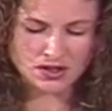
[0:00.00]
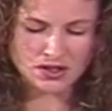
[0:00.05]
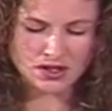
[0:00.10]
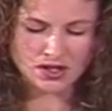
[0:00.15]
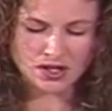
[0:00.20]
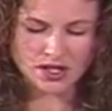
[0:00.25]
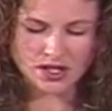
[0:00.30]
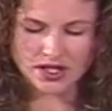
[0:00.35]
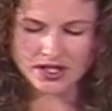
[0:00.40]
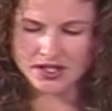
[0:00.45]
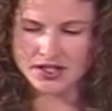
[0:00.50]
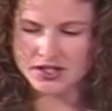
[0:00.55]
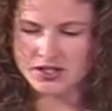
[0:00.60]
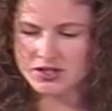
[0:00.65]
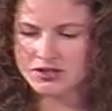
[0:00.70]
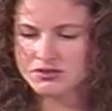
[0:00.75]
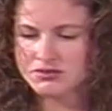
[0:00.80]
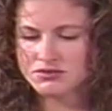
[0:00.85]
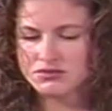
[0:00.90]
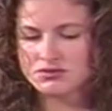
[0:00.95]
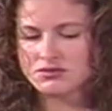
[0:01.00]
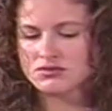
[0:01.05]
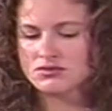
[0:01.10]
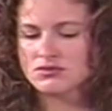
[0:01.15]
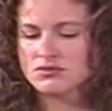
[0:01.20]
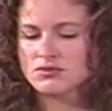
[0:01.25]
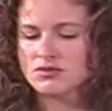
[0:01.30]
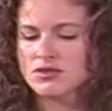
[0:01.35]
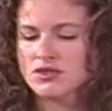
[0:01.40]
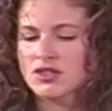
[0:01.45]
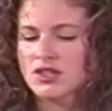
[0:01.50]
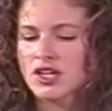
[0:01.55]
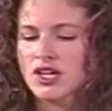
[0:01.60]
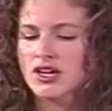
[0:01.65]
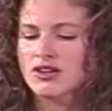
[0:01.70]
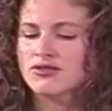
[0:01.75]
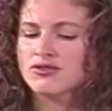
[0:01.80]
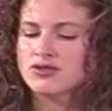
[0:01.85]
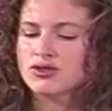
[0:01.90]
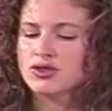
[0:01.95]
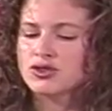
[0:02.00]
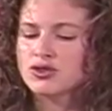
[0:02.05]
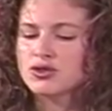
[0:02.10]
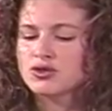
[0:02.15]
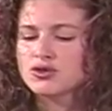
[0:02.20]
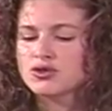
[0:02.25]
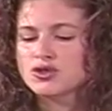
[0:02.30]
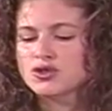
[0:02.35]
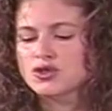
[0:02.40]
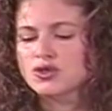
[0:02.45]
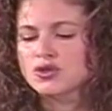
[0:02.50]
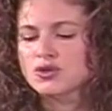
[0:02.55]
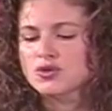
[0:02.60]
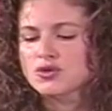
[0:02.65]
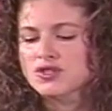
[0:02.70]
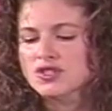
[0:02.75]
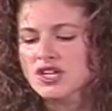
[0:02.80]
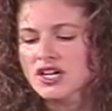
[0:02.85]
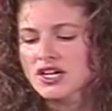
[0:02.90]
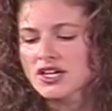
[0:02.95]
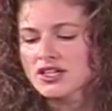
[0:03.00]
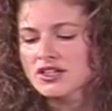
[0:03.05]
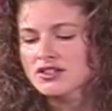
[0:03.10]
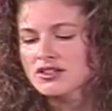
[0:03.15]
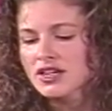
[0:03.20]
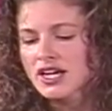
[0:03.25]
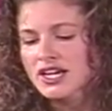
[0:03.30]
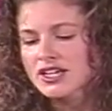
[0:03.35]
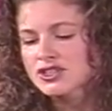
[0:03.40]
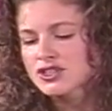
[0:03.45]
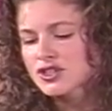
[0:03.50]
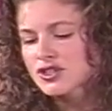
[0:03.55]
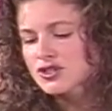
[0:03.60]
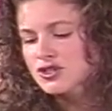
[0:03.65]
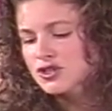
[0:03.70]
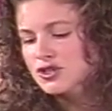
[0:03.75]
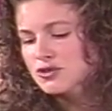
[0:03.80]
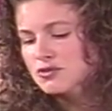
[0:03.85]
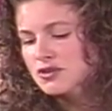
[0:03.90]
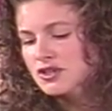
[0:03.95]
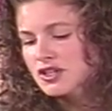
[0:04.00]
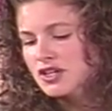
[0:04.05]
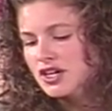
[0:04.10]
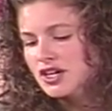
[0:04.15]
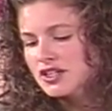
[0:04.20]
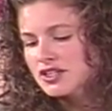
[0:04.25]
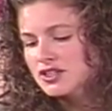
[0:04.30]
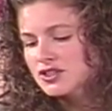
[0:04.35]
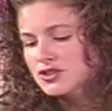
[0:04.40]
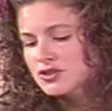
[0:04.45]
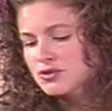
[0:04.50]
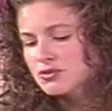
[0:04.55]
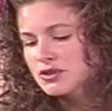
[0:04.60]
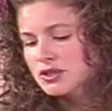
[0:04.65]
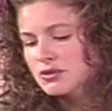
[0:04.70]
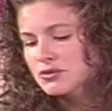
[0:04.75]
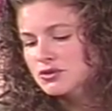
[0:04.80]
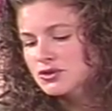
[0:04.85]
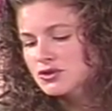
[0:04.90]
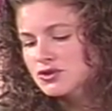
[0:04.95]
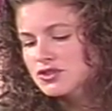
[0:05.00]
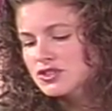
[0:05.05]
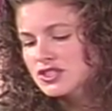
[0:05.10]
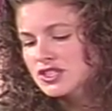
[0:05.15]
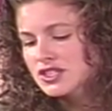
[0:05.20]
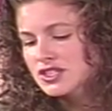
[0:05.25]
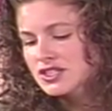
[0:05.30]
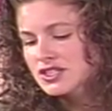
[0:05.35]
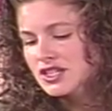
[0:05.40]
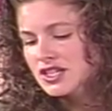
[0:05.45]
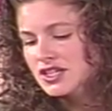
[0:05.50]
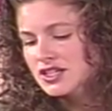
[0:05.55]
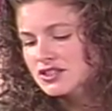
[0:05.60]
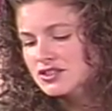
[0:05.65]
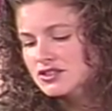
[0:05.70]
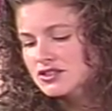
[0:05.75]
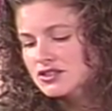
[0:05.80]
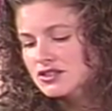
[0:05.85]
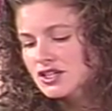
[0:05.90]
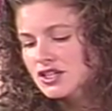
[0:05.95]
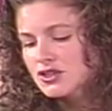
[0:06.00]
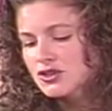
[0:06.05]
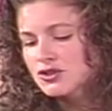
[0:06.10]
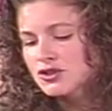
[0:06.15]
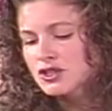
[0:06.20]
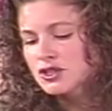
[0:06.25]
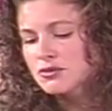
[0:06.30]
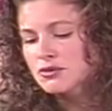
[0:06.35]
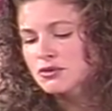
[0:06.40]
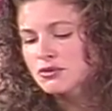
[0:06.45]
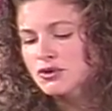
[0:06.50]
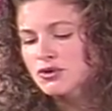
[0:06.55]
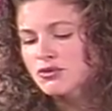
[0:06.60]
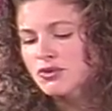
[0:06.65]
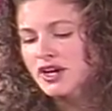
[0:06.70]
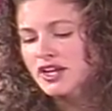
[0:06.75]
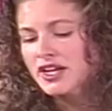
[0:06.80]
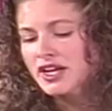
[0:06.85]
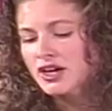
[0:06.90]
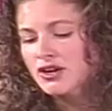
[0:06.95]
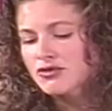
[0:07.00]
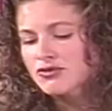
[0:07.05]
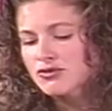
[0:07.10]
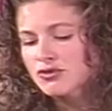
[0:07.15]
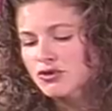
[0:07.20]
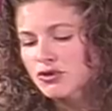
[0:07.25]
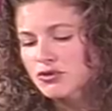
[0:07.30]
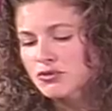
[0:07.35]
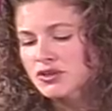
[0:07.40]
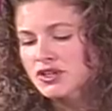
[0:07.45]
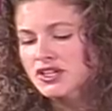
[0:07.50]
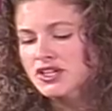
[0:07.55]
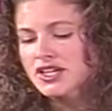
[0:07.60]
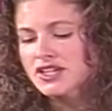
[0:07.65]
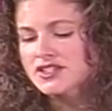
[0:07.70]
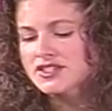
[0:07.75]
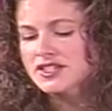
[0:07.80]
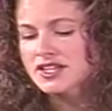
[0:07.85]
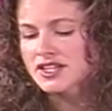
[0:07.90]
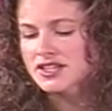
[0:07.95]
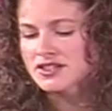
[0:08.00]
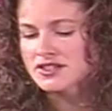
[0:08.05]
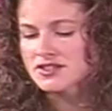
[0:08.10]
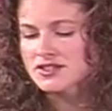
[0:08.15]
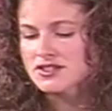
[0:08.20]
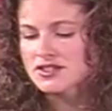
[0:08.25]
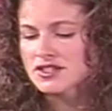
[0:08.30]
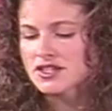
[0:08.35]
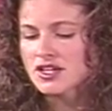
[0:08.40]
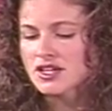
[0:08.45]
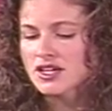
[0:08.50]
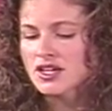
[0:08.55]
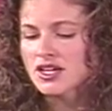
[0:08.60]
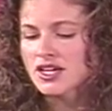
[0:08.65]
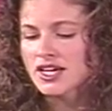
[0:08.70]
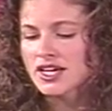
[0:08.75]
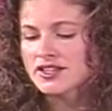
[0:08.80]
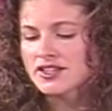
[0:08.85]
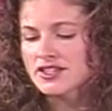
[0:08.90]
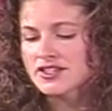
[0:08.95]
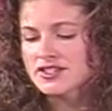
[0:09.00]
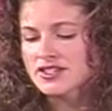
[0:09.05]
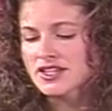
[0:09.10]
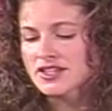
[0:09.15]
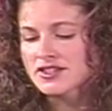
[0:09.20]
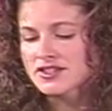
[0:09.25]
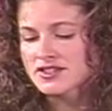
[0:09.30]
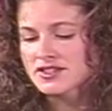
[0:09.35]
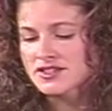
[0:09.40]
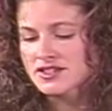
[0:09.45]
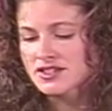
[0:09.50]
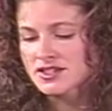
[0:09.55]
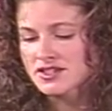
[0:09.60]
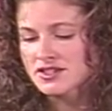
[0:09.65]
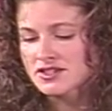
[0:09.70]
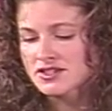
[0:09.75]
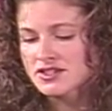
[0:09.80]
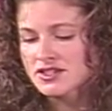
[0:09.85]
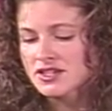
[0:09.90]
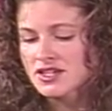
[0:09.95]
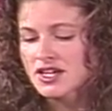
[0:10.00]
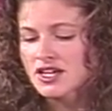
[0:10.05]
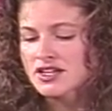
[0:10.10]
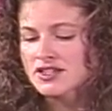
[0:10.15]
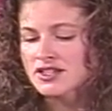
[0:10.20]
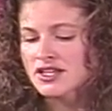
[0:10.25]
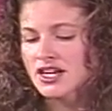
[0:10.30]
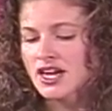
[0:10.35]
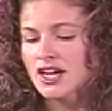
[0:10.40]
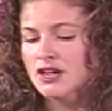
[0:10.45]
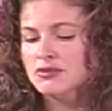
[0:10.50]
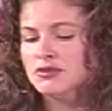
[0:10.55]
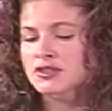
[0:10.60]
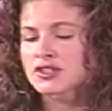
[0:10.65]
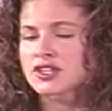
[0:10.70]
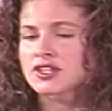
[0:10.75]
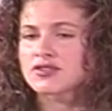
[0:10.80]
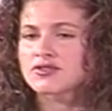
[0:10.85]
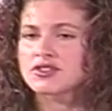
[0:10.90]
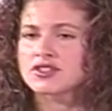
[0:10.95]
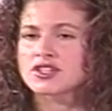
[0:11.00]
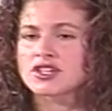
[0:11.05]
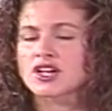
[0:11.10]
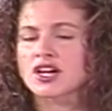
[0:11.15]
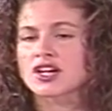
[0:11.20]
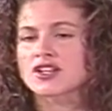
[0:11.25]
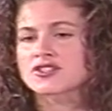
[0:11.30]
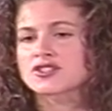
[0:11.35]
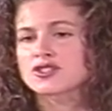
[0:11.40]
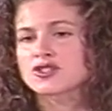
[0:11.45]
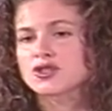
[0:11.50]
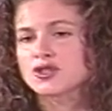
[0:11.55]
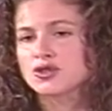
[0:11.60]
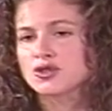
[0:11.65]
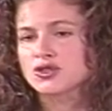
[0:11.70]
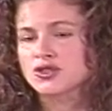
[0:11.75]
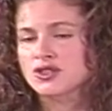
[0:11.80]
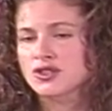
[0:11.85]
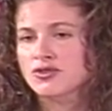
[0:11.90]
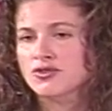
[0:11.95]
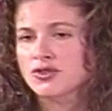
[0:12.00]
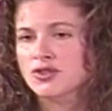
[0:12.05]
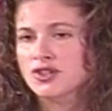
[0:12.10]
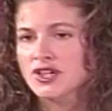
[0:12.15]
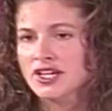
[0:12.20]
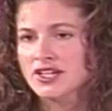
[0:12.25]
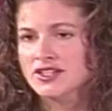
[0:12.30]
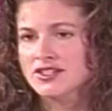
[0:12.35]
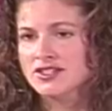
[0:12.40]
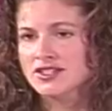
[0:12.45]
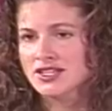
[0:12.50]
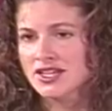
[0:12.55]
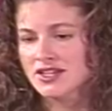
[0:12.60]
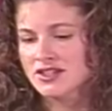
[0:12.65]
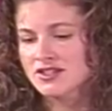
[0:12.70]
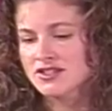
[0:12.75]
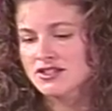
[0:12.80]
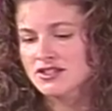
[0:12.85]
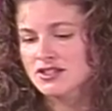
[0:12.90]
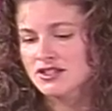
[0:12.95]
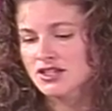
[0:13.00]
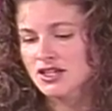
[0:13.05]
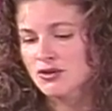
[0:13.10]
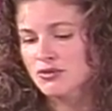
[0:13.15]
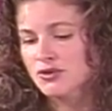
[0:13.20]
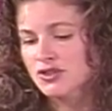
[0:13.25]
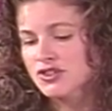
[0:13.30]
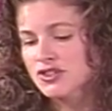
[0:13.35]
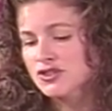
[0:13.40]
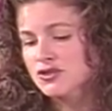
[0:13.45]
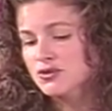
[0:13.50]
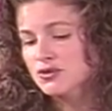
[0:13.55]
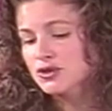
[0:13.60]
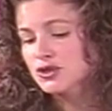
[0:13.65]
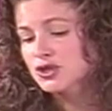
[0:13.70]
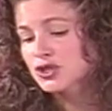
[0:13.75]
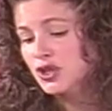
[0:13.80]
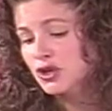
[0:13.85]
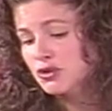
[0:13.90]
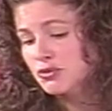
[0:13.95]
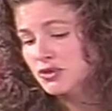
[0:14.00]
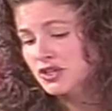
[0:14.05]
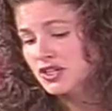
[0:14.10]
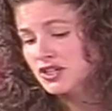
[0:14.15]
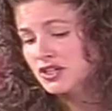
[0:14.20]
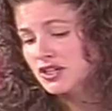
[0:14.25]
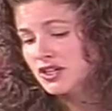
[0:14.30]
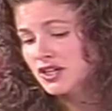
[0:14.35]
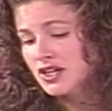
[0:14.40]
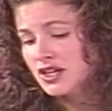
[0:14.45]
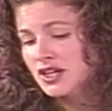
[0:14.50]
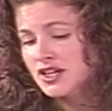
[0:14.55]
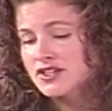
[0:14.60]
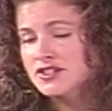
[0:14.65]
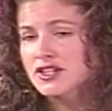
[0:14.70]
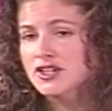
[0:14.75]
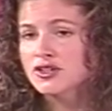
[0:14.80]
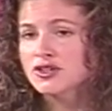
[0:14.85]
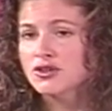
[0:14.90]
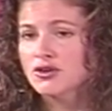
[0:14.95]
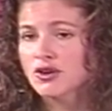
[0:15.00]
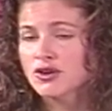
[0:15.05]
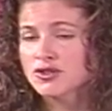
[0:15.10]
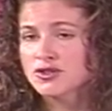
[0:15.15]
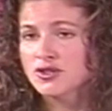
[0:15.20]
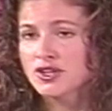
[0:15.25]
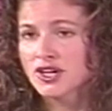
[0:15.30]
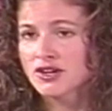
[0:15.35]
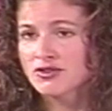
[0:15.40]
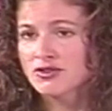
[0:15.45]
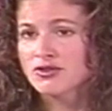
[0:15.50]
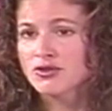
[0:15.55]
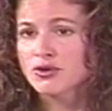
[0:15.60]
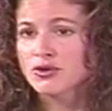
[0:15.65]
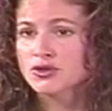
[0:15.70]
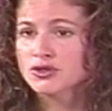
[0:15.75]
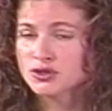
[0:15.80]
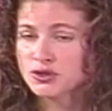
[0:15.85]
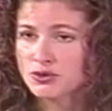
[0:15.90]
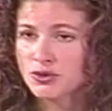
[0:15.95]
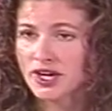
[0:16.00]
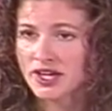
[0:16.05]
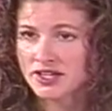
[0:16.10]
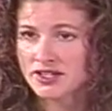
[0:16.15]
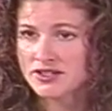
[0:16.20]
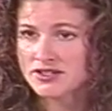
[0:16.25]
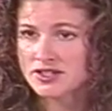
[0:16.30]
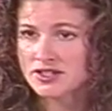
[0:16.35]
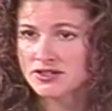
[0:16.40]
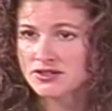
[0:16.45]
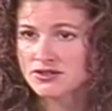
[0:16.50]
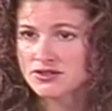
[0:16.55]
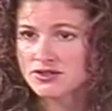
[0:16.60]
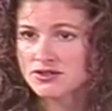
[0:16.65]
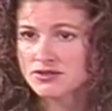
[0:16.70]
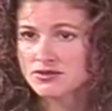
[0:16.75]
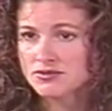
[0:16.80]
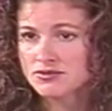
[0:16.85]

I here have for you to sign, actually, excuse me, I need to be able to dictate, and you need to be able to write out for me a sentence. And that sentence is that I believe in the Constitution of the United States. And what this will show me is that you also have, of course, your writing skills.